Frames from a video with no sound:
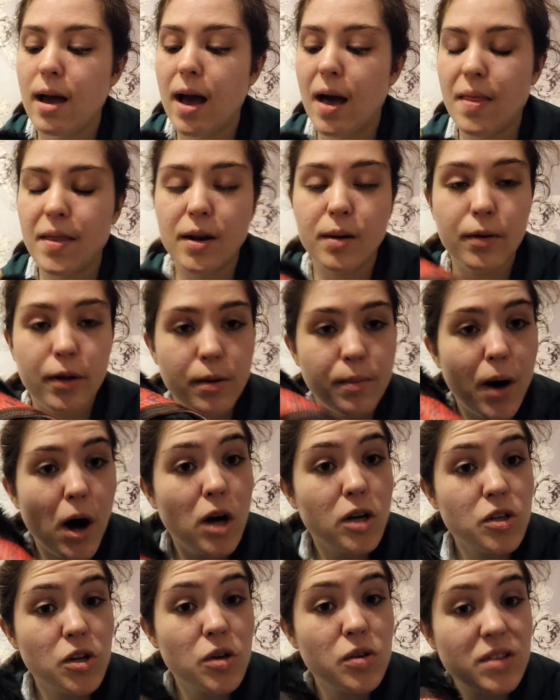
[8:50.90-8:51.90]
and then I'm going to
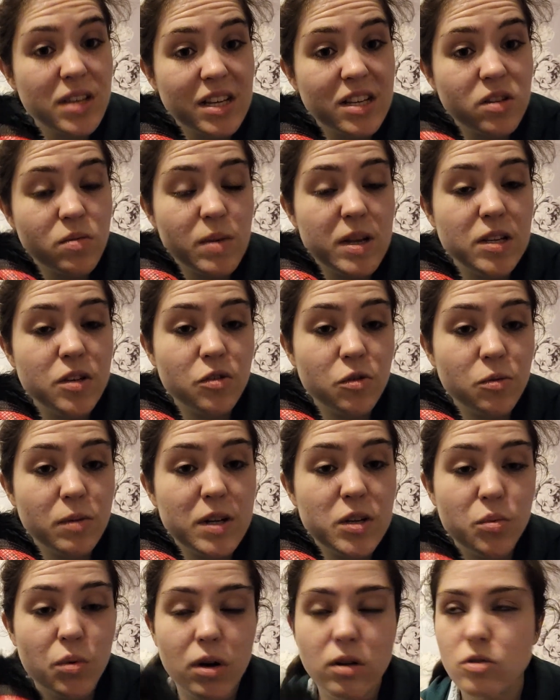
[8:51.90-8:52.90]
mark 2 centimeters from
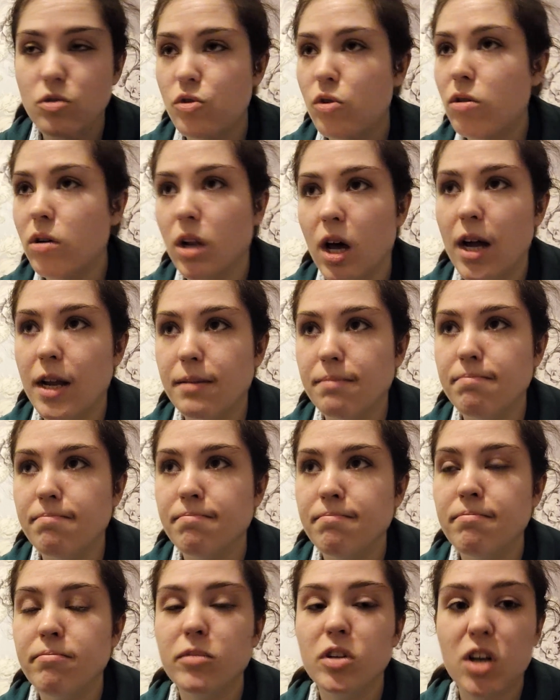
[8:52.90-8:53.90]
each one, draw a line,
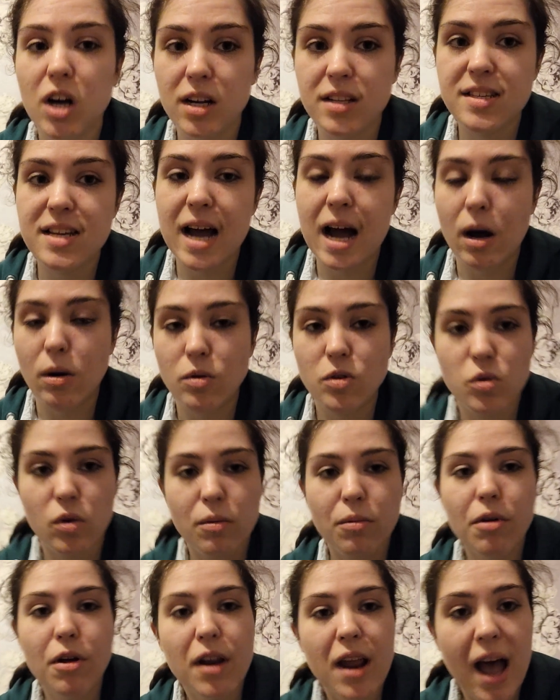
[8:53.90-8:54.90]
cut it out. So
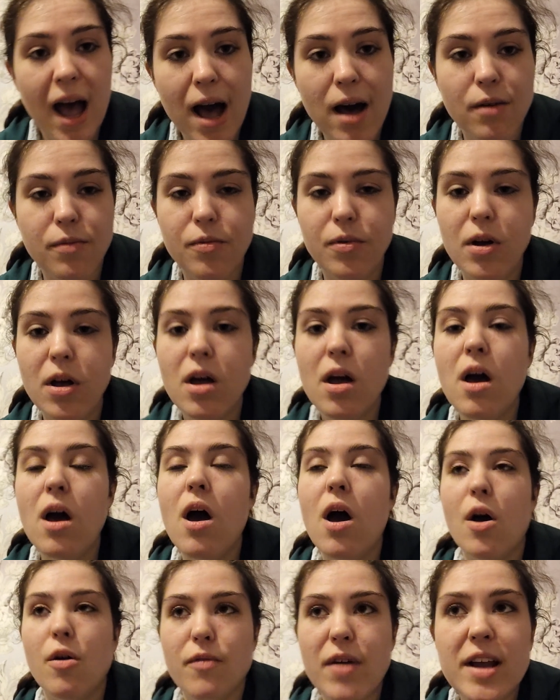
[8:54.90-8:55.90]
I'm going to have
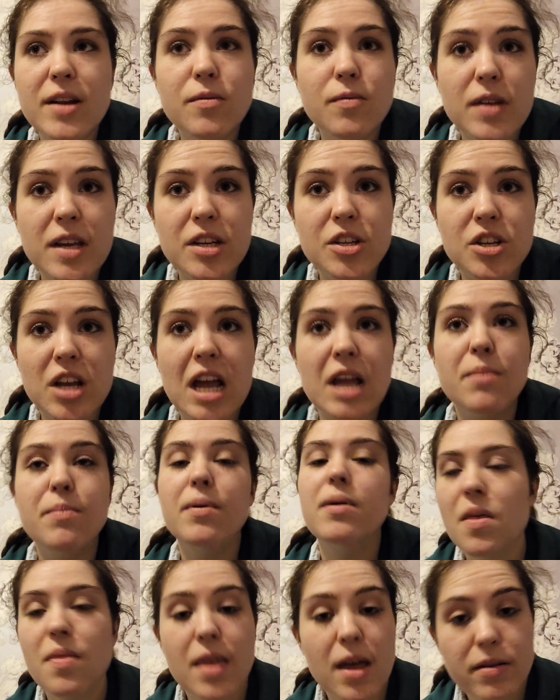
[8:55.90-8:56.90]
a red V shape.
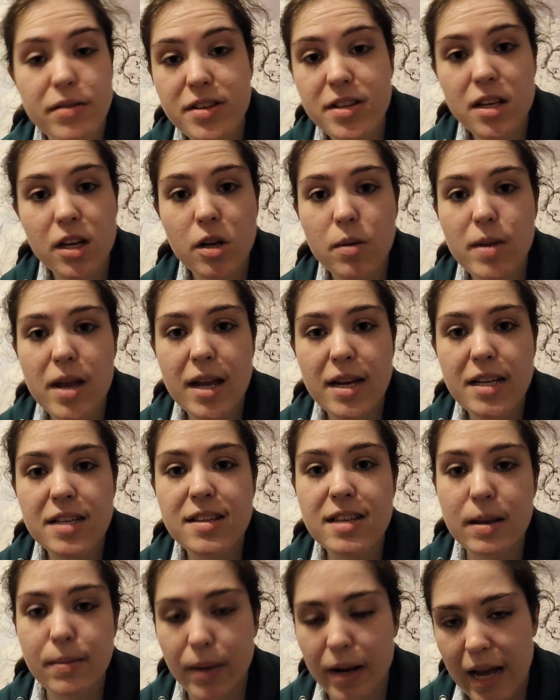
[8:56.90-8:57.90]
There isn't going to be any
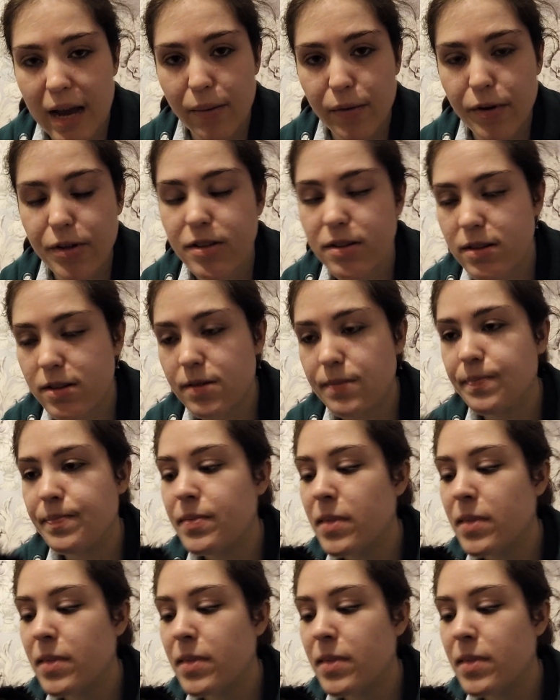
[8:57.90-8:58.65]
seam allowance.